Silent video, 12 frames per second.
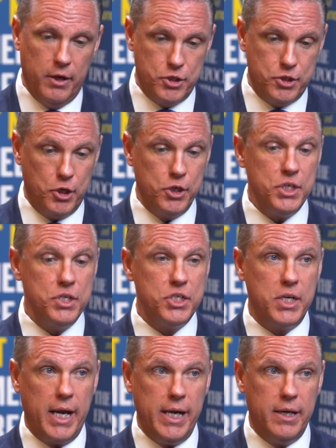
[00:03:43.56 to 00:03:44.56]
There's church and
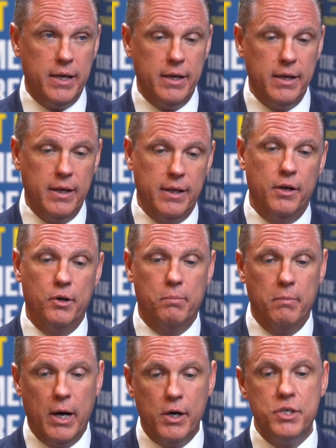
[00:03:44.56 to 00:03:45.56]
state, there's
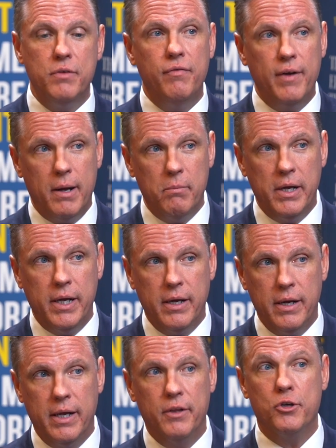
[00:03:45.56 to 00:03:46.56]
marriage and family,
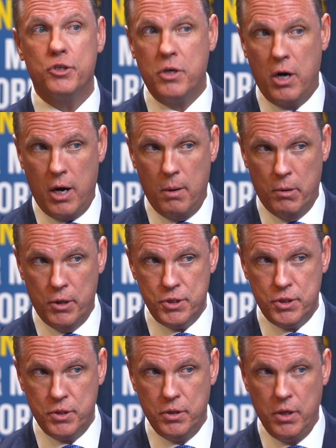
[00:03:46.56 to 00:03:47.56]
and there's
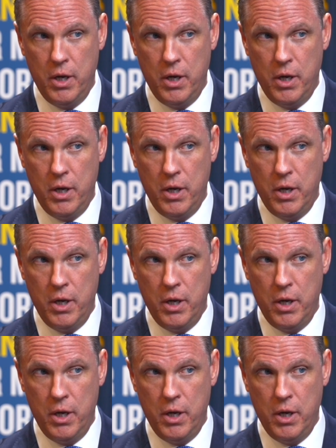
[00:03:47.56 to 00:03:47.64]
commerce.